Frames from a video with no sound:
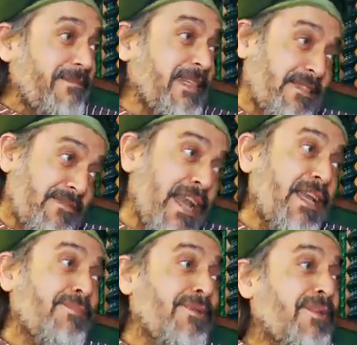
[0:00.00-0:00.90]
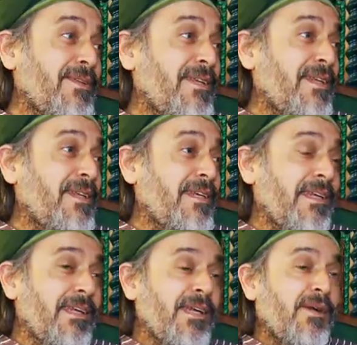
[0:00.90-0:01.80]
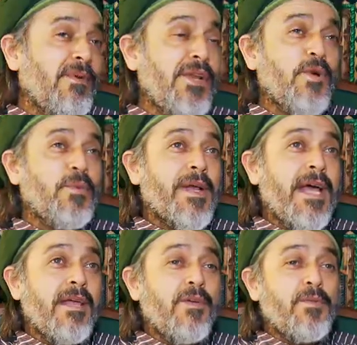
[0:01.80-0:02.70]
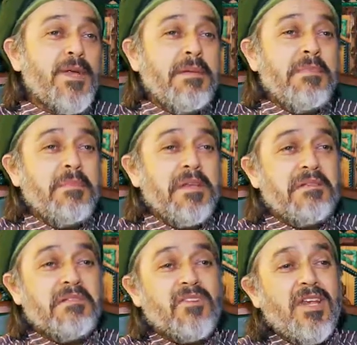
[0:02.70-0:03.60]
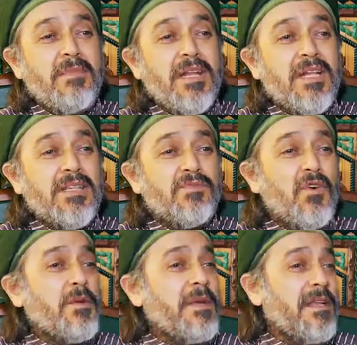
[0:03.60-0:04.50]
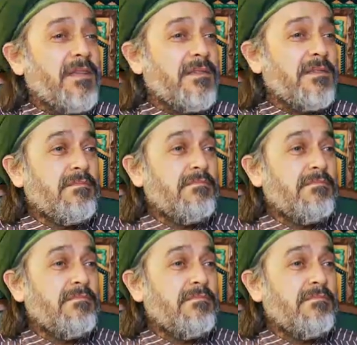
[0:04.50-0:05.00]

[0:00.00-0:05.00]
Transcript: It's valuable. When you pray maybe 3 minutes, 4 minutes,